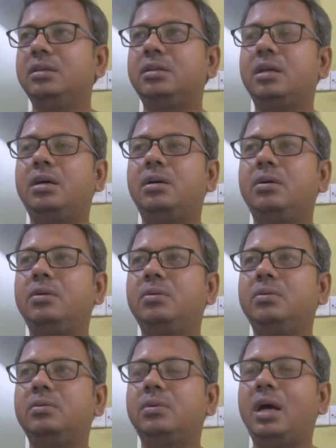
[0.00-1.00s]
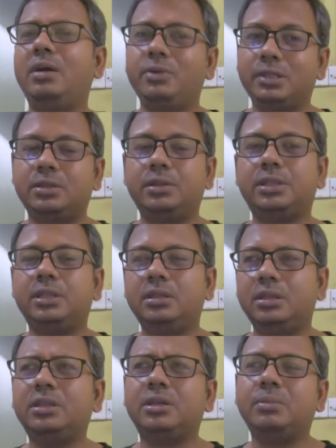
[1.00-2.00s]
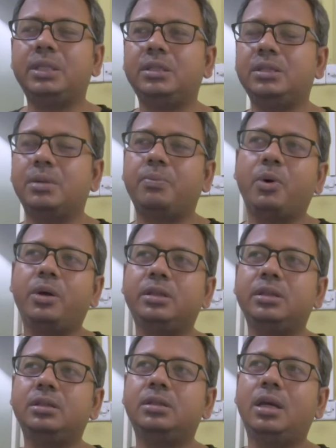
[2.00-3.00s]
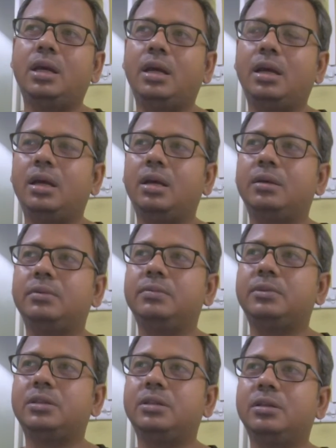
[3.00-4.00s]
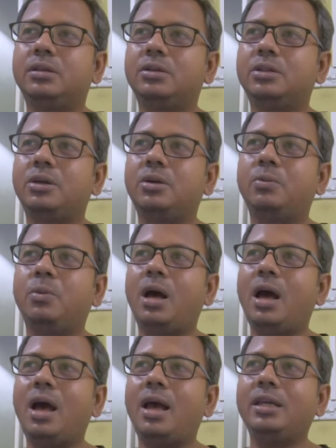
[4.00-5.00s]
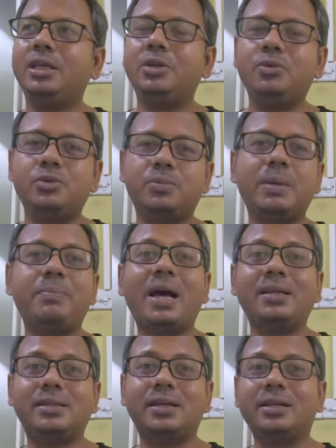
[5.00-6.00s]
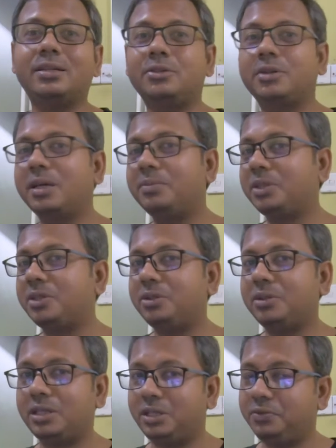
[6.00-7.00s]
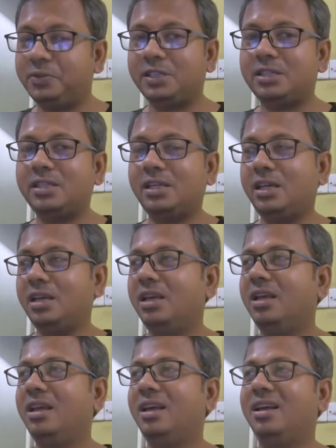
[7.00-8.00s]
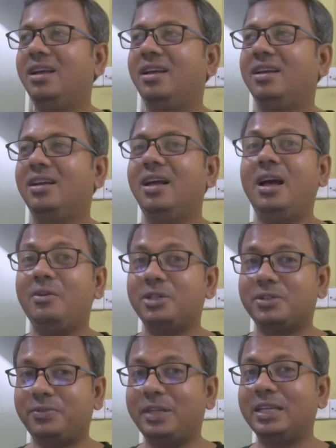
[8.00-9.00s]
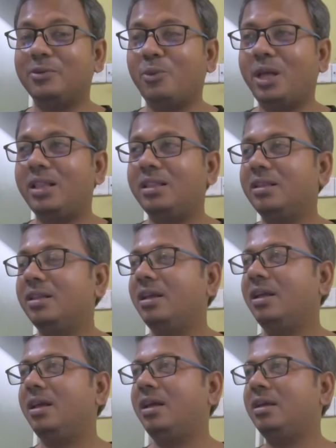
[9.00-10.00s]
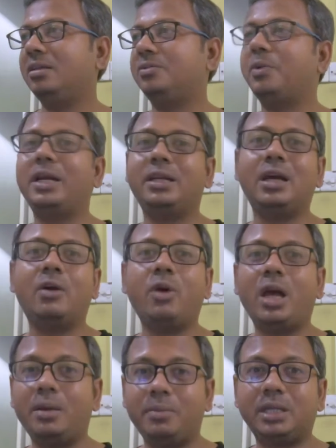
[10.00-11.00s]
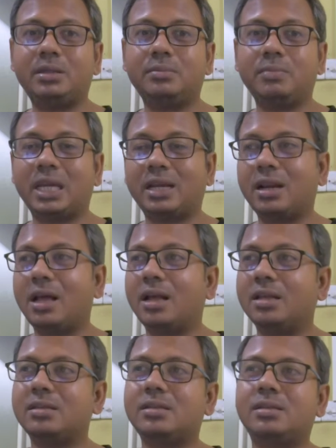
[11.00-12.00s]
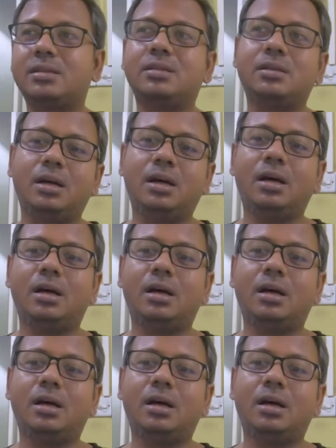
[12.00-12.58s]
So I was a little bit disappointed, and so I used my bicycle to come to the university. I was feeling well, and right now I'm at my class.